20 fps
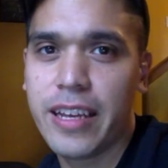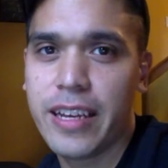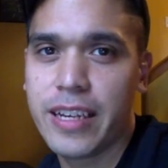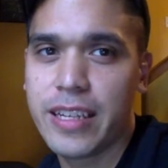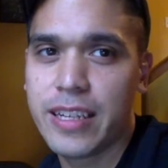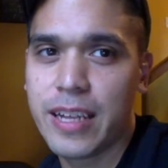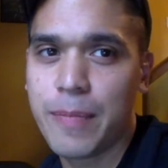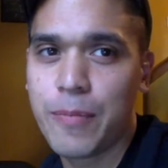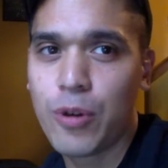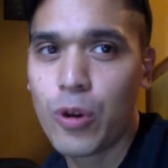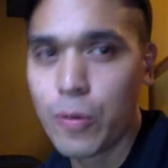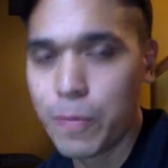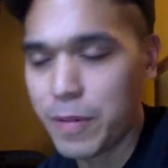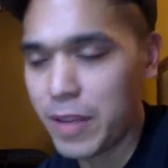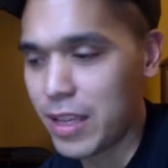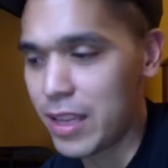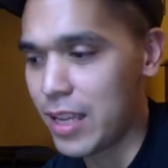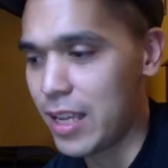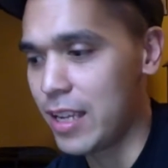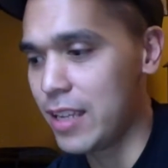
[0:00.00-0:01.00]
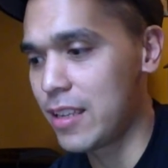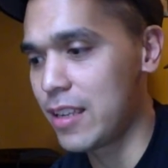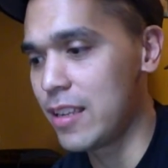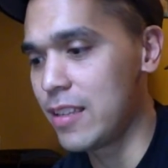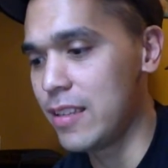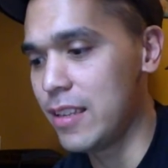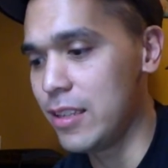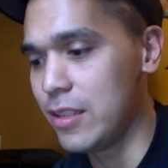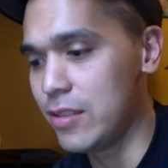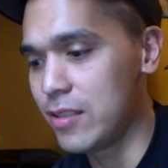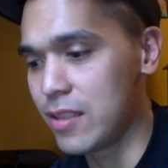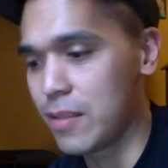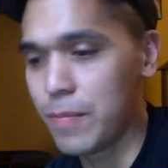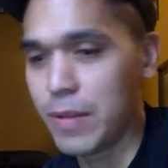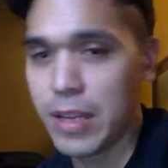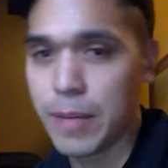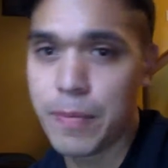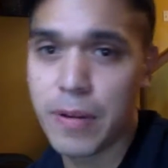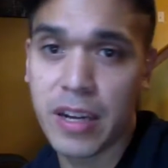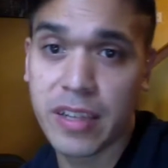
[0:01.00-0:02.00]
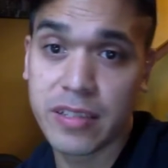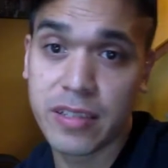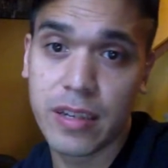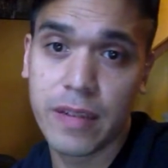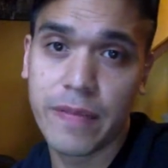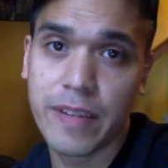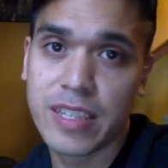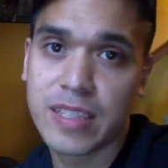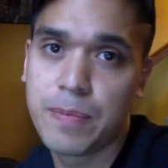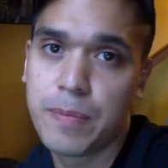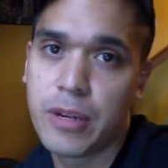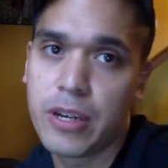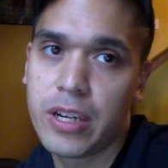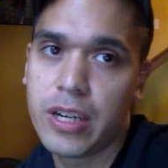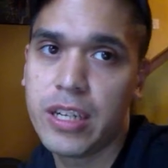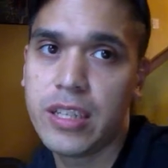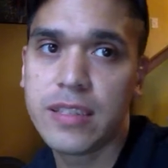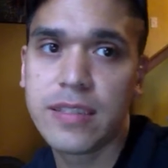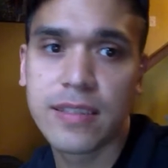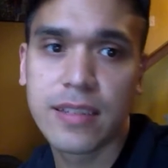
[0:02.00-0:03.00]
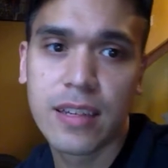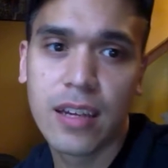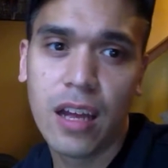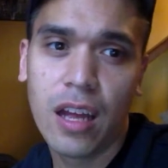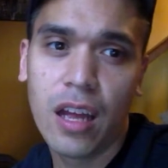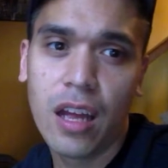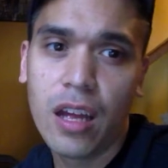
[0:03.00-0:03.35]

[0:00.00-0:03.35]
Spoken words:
and I'm hoping that it continues to be a positive experience.